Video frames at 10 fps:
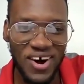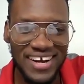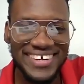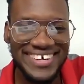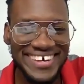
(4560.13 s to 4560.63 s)

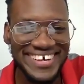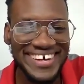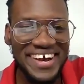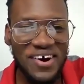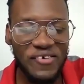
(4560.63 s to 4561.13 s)
one,
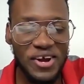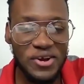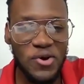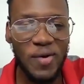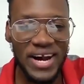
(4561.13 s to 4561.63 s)

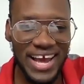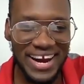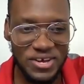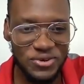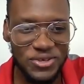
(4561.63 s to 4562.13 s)
when nobody
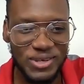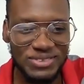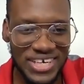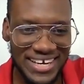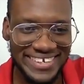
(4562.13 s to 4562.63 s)
had a
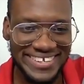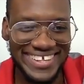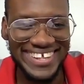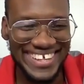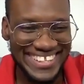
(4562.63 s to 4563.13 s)
YouTube channel,
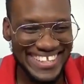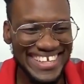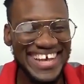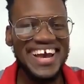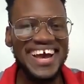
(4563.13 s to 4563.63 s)

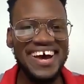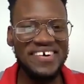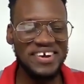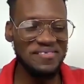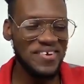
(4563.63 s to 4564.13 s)

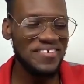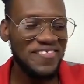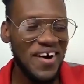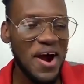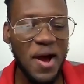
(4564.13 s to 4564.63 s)
I would have been
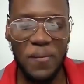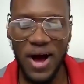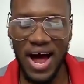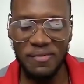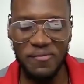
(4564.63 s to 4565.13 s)
far.
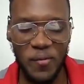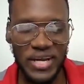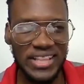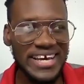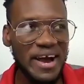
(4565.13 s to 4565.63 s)
But at the
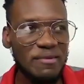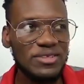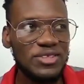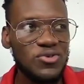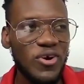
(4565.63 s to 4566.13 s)
moment, I think
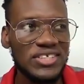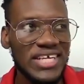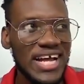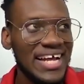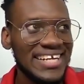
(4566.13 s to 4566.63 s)
I'm
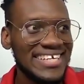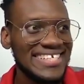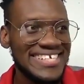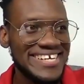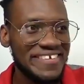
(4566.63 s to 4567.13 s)

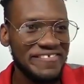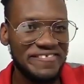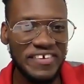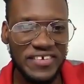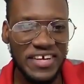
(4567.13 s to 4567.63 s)

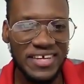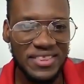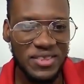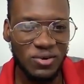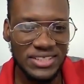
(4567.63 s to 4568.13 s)

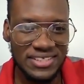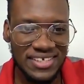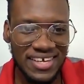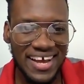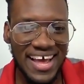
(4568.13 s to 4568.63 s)

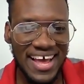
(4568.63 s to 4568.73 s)
250,000